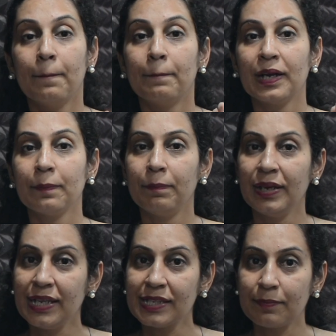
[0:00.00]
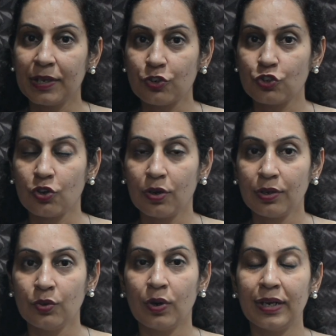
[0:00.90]
But please make sure
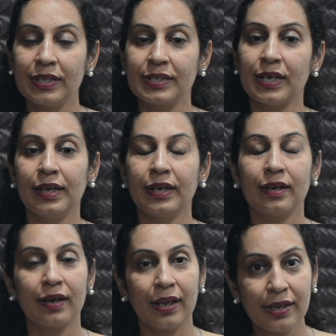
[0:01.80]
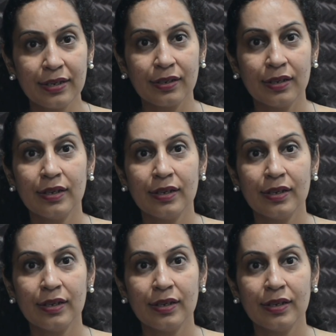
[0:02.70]
you understand it right,